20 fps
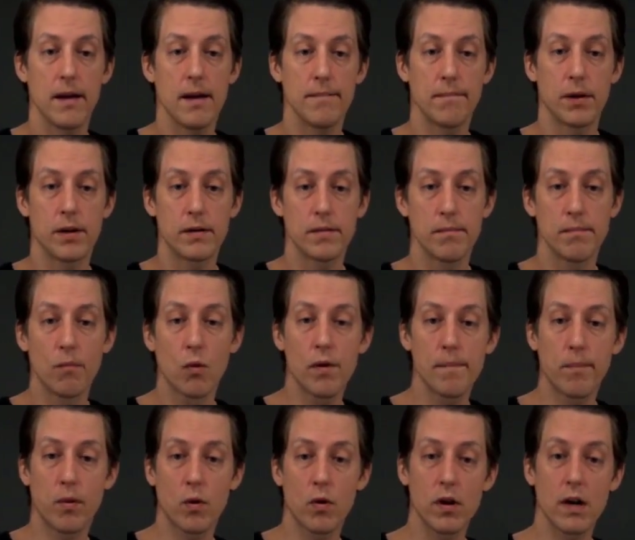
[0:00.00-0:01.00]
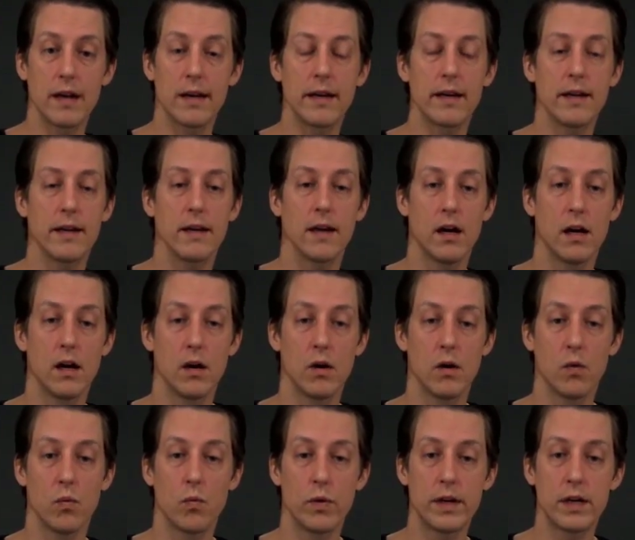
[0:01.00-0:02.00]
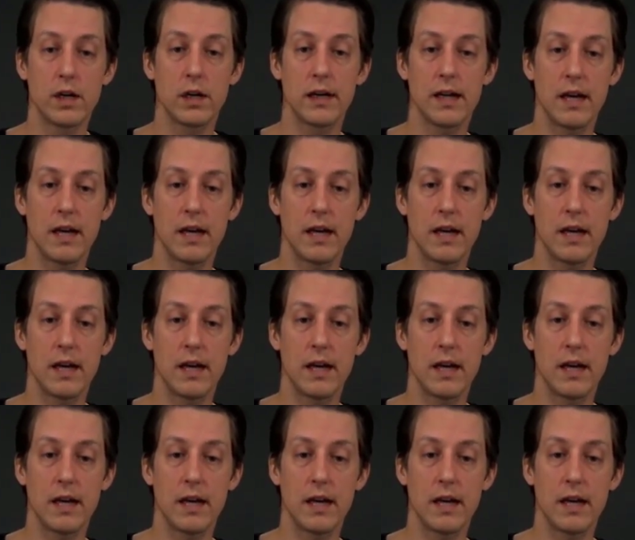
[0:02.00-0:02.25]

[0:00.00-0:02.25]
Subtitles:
But more importantly, we could